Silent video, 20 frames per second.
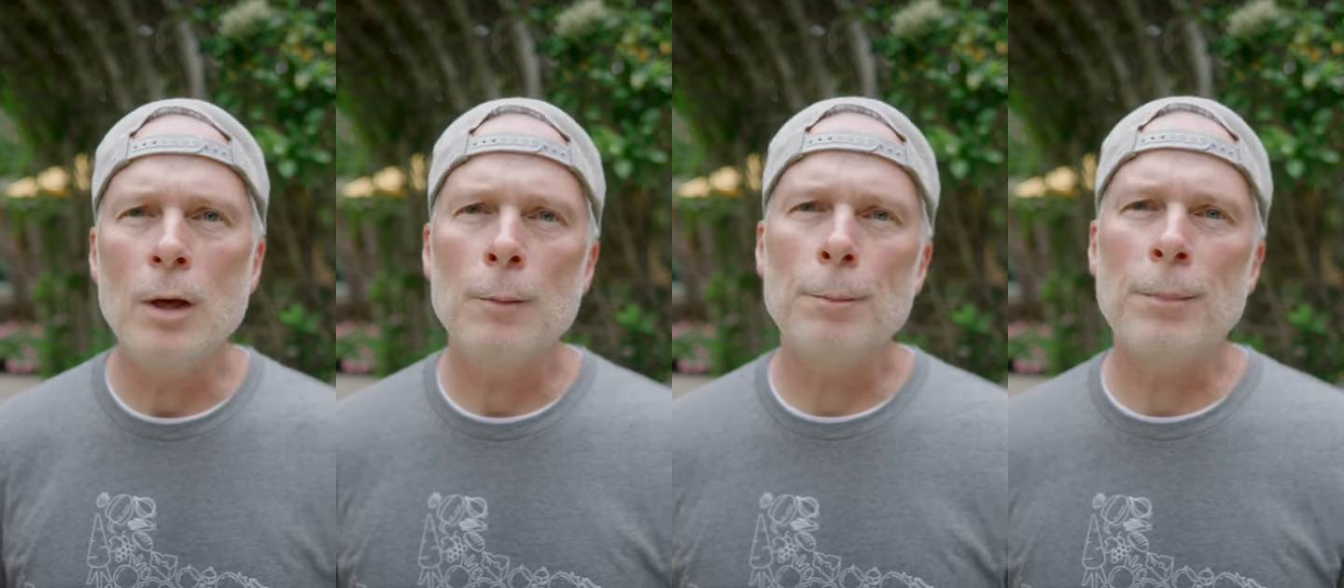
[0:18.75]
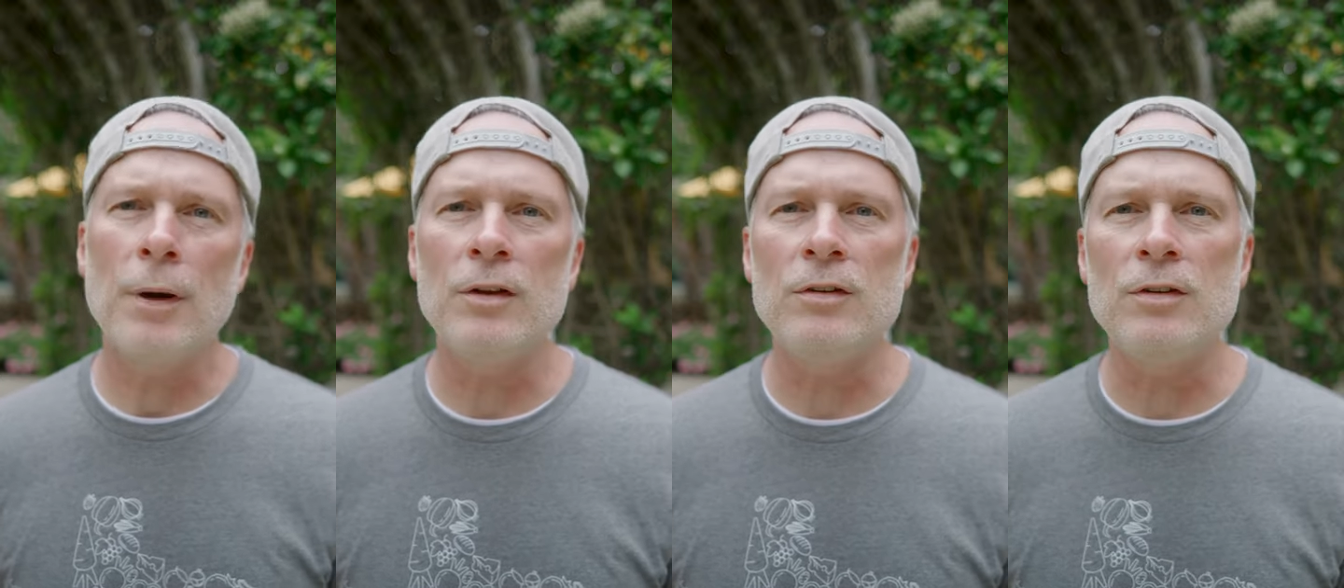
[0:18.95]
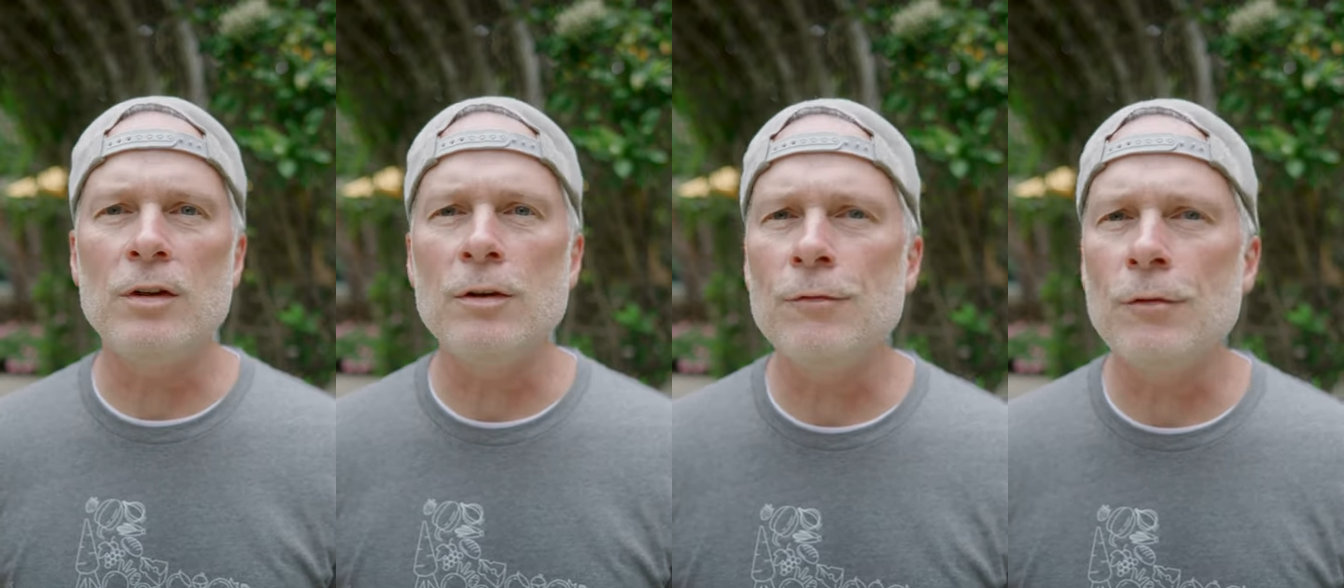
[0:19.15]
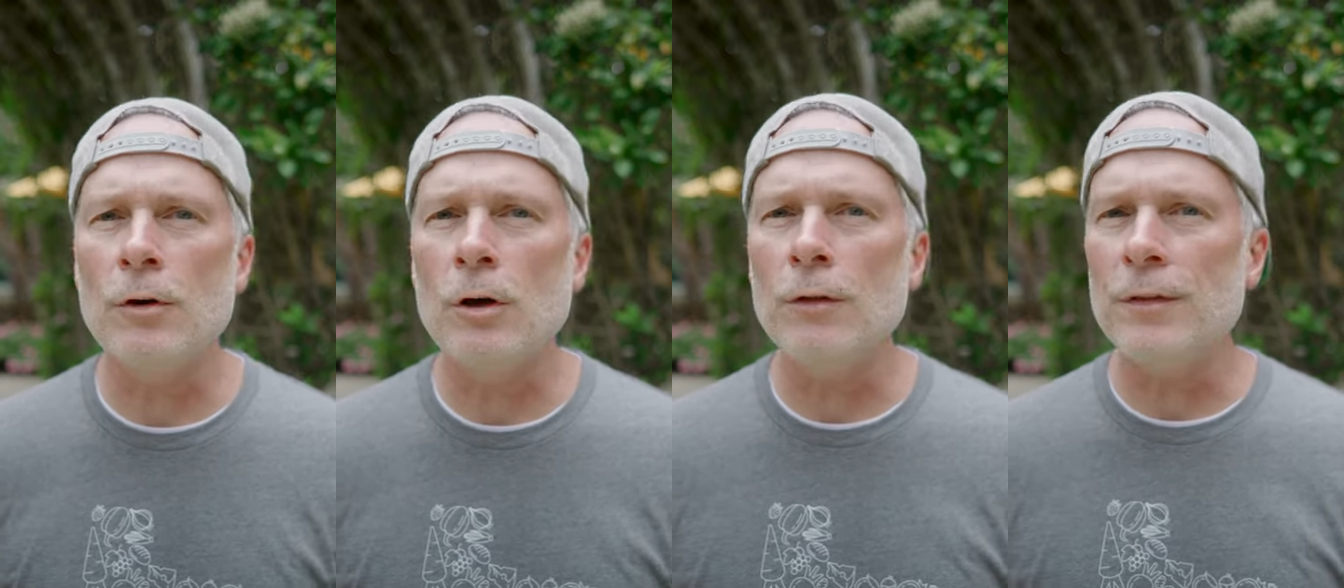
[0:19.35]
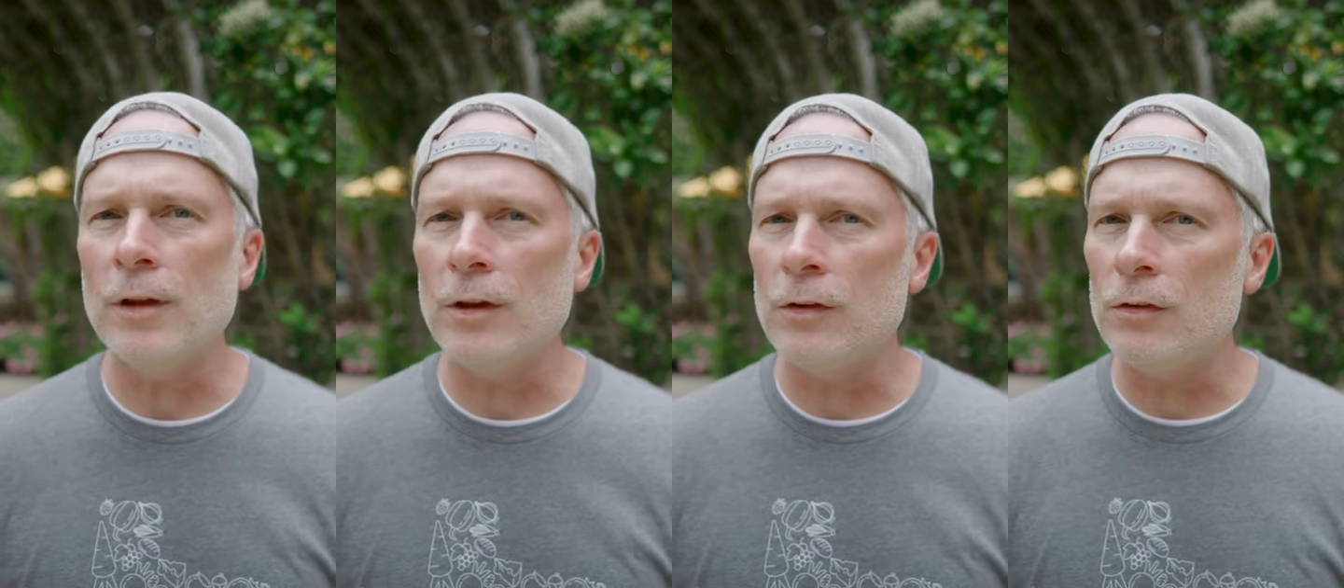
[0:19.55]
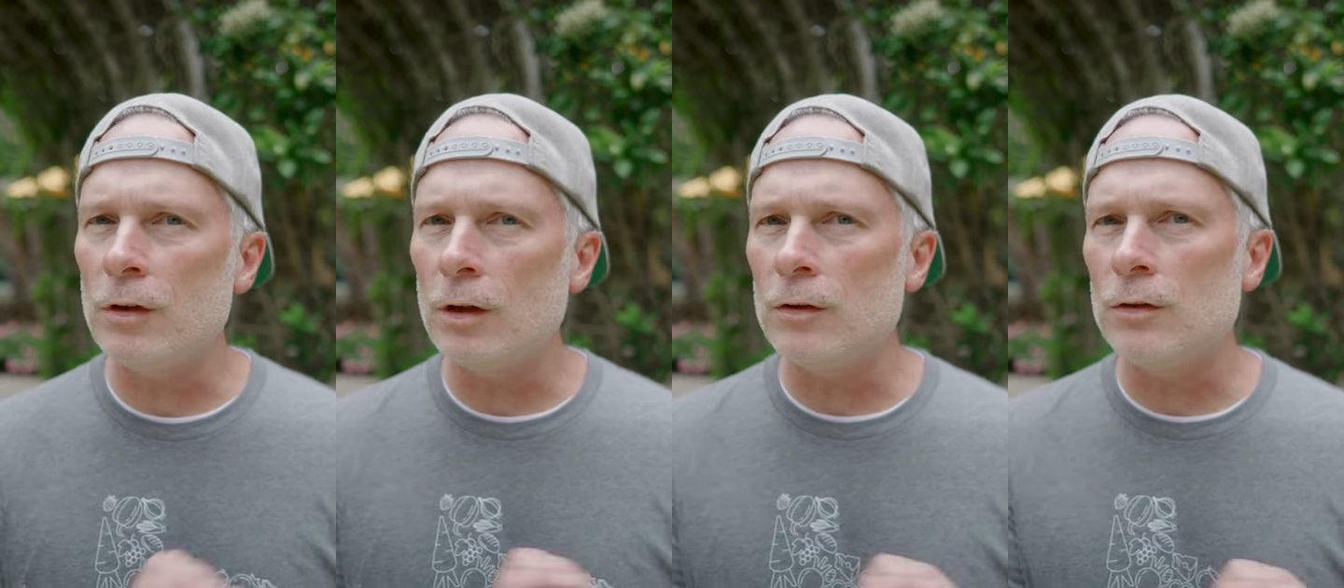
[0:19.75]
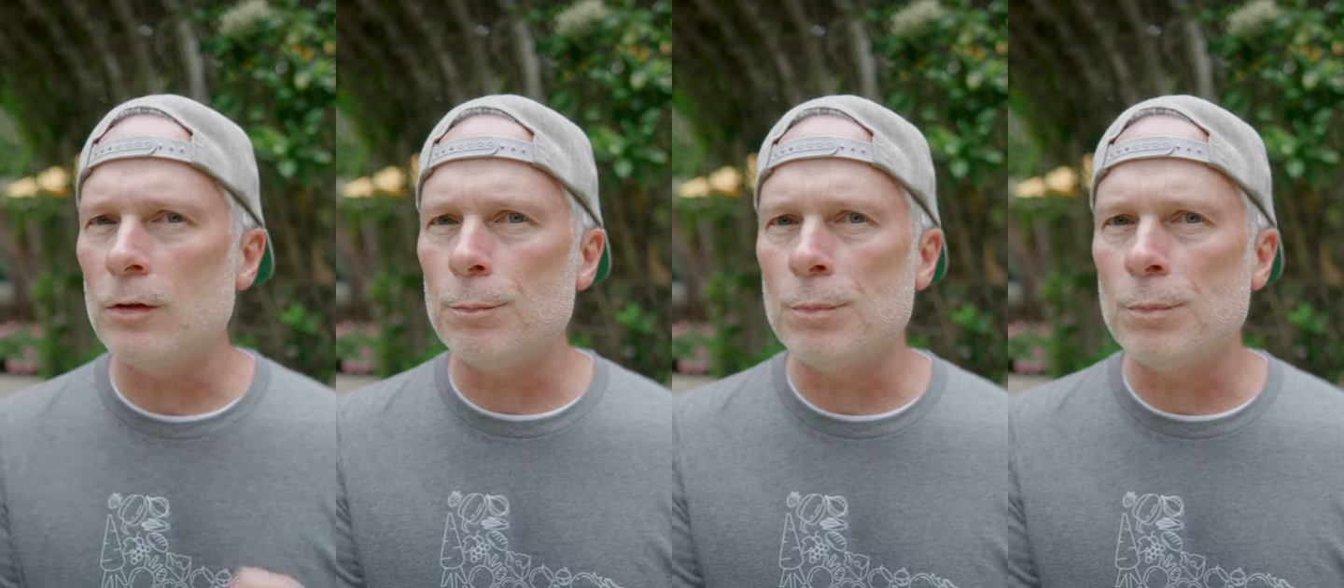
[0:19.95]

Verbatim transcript: By default, that's set to